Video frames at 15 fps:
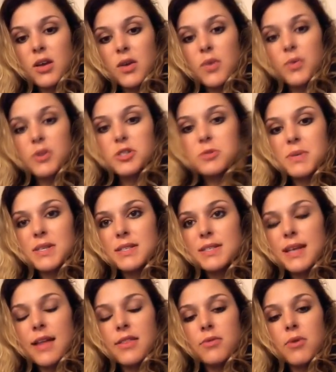which means
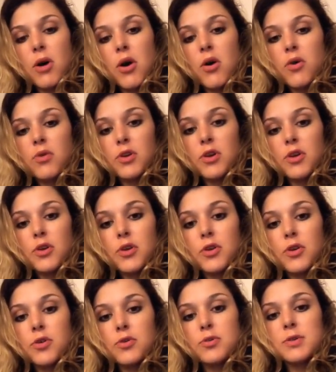down the road
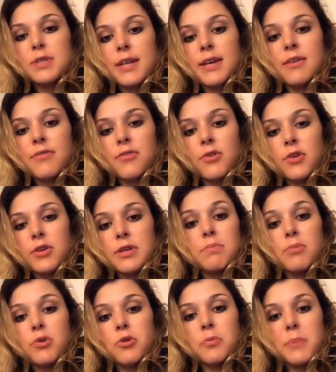you sign up for
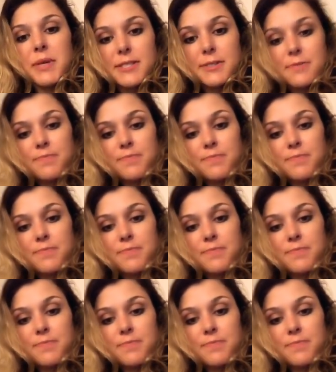unemployment.